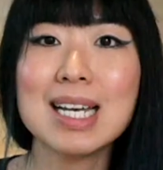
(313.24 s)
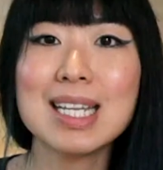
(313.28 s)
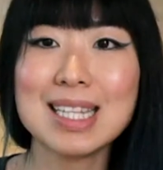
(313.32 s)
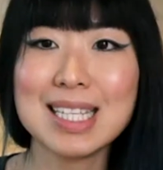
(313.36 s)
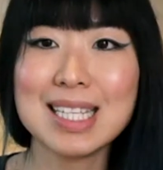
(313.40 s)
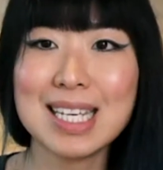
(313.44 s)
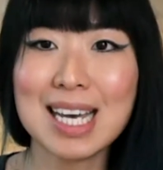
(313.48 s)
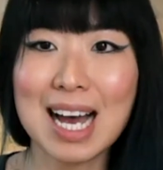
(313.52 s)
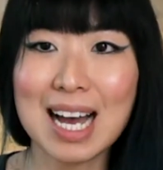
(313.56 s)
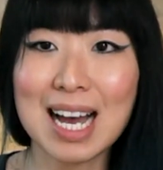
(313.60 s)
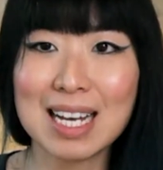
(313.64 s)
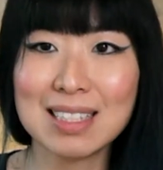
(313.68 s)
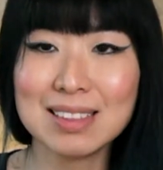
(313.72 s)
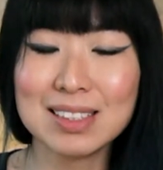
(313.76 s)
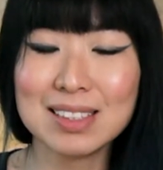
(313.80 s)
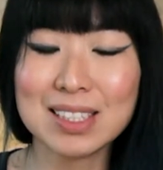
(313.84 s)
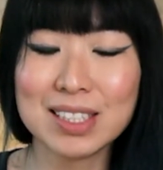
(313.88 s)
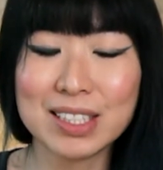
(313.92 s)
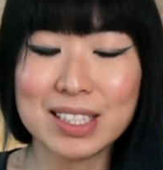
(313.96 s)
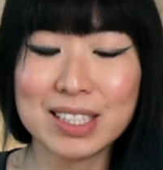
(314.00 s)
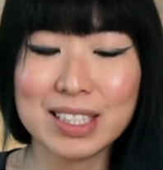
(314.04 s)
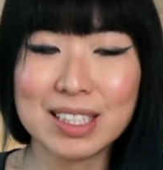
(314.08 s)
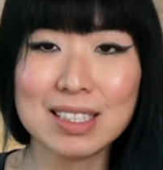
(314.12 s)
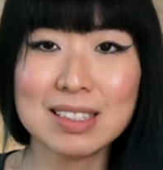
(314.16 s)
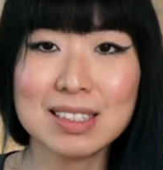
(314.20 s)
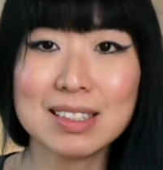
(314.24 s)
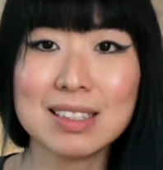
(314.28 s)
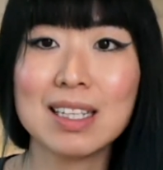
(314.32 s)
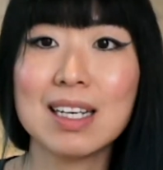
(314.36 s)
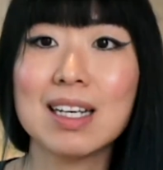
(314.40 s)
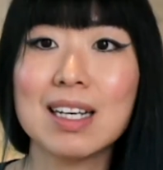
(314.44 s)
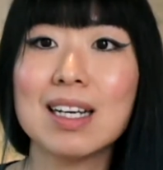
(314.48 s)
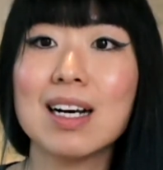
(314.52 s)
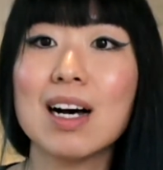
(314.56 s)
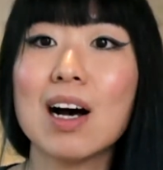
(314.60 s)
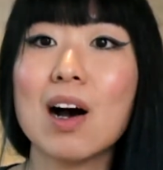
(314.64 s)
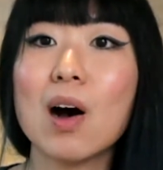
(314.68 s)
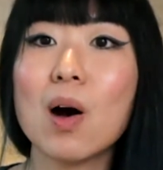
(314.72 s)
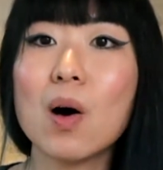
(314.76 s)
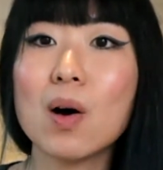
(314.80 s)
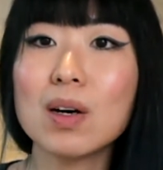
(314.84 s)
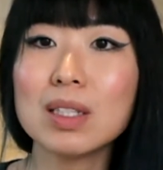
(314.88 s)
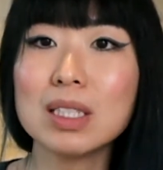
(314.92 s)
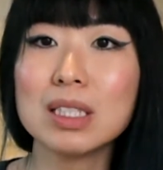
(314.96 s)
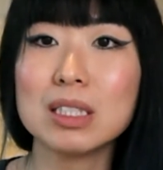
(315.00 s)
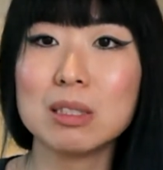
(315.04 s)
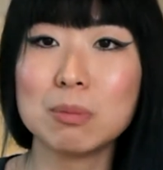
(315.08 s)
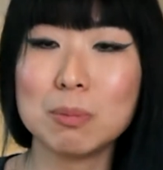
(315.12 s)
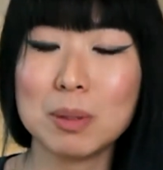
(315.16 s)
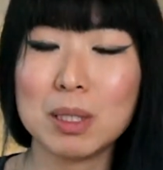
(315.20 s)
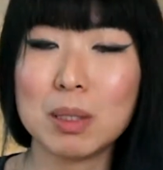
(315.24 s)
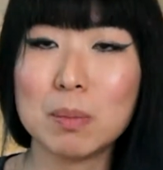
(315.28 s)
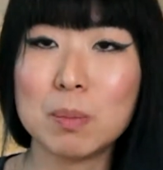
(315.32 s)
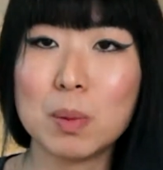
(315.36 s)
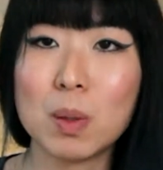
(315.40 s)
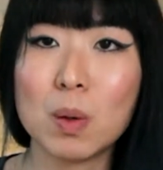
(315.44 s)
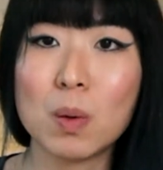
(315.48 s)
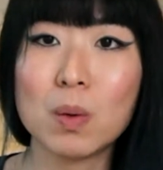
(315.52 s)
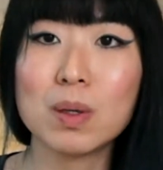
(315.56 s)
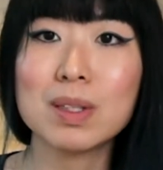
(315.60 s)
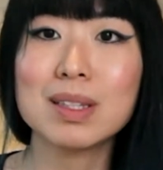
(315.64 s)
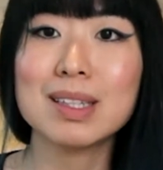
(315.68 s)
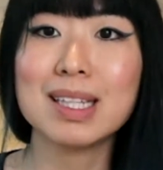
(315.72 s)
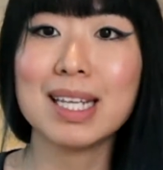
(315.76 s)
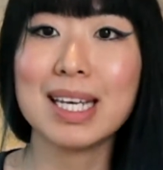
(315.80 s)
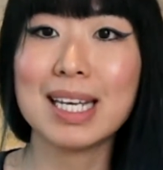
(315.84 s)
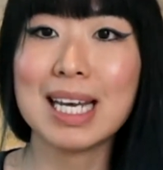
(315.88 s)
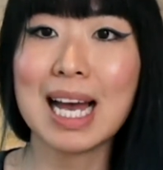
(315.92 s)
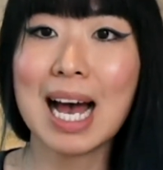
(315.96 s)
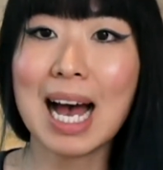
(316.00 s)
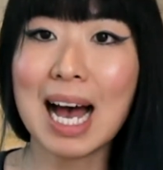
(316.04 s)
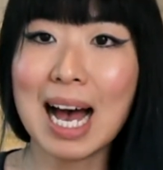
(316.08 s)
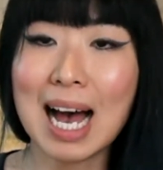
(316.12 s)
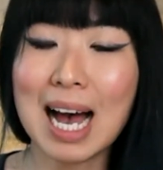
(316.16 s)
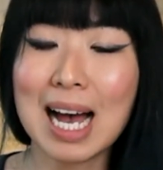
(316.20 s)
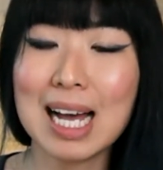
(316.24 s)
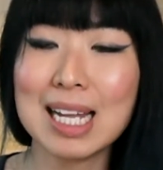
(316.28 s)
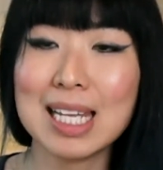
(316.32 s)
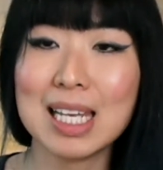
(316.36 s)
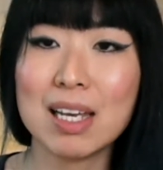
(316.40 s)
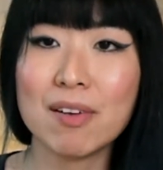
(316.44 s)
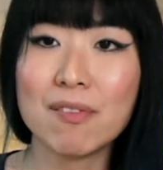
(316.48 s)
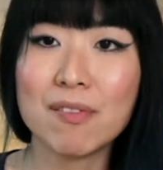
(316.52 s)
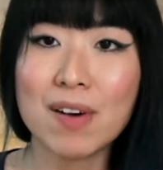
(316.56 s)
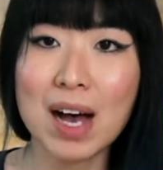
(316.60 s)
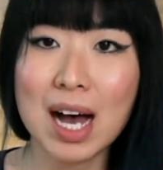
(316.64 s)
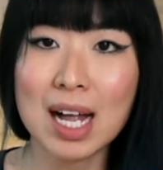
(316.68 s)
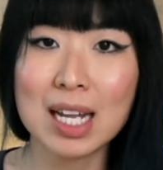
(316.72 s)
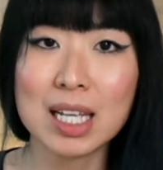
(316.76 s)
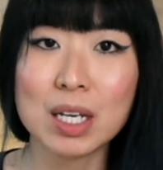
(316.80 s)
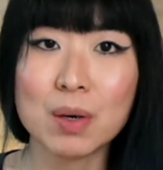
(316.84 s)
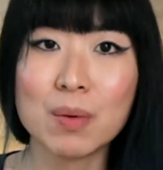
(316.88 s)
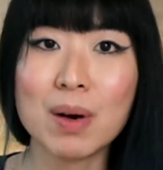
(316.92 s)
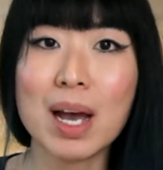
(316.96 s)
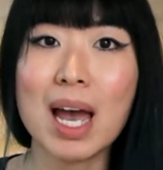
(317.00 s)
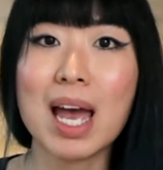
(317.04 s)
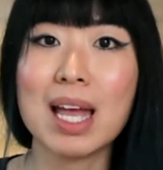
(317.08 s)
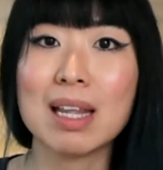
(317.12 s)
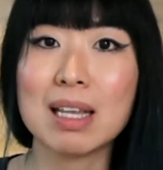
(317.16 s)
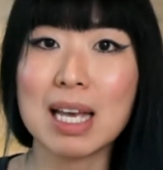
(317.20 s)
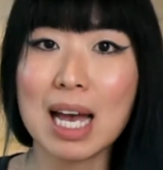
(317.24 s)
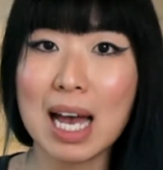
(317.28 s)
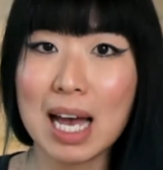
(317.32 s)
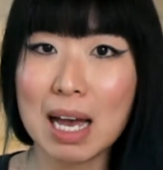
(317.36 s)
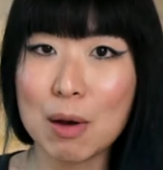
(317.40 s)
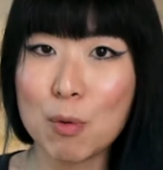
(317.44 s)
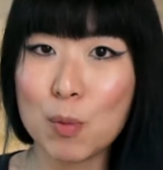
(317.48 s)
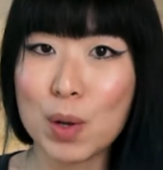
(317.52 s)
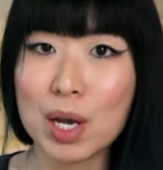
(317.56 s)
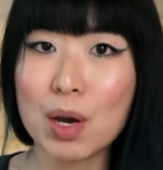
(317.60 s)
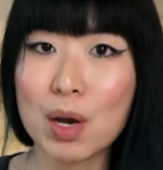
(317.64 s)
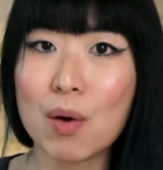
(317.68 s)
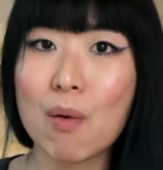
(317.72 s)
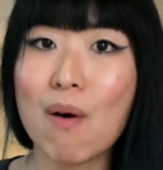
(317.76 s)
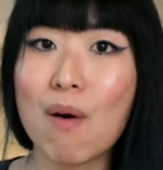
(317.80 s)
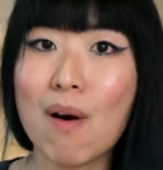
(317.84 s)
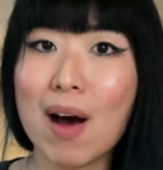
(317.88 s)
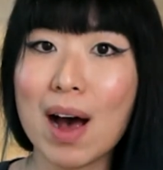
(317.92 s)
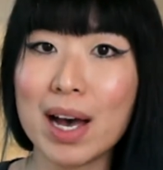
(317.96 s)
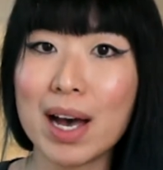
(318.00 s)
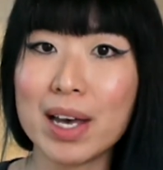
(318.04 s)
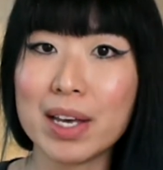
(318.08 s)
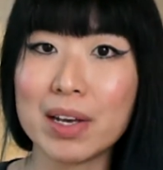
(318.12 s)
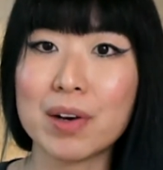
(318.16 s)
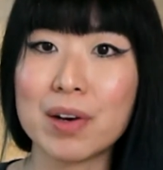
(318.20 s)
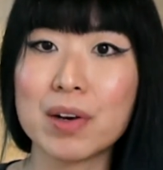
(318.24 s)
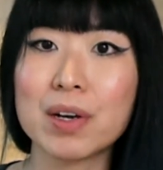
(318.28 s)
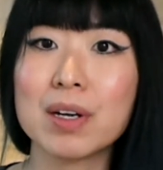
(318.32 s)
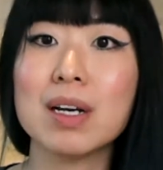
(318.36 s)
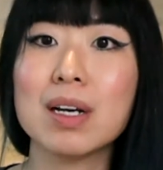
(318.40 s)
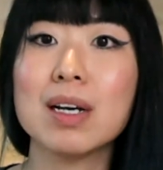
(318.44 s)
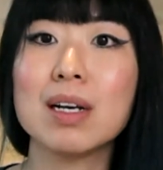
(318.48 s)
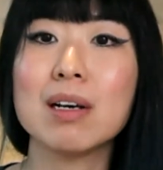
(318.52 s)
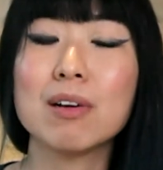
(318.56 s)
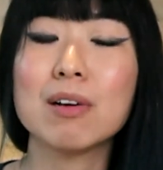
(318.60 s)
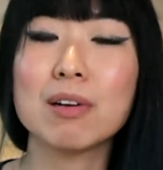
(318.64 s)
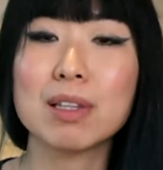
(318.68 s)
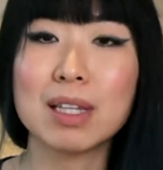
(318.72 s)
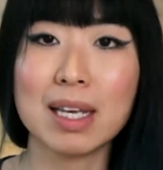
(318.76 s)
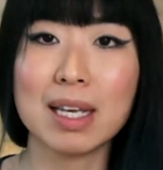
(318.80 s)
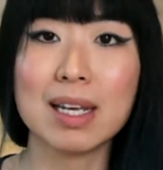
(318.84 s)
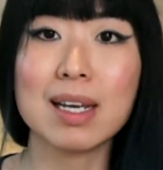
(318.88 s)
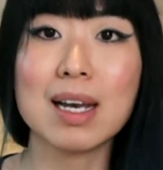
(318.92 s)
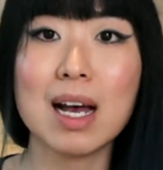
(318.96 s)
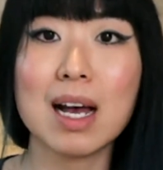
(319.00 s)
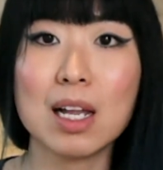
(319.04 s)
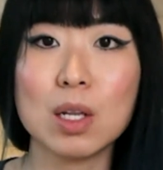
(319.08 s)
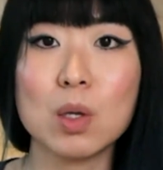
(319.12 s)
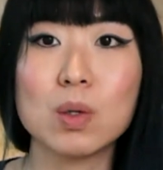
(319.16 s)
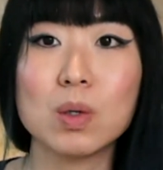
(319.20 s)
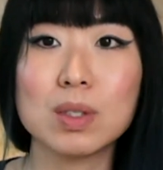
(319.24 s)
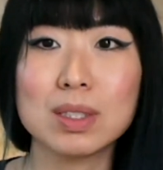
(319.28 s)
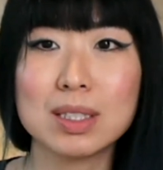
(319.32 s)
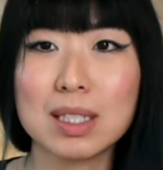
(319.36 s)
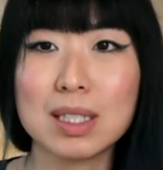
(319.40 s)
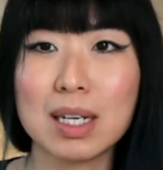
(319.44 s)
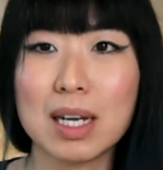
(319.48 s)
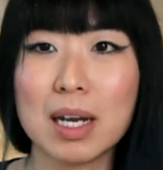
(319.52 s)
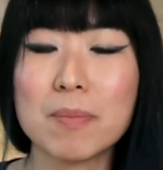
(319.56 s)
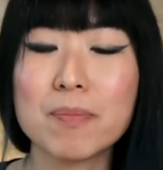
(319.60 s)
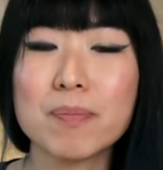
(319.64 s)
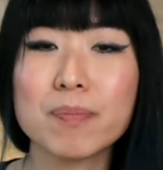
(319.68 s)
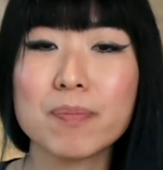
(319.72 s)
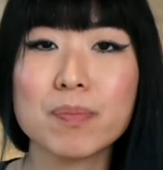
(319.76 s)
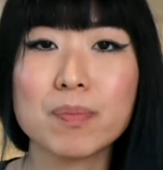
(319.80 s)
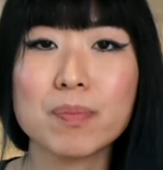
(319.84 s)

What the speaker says: The answer is all these people, they highly value and require think alone time.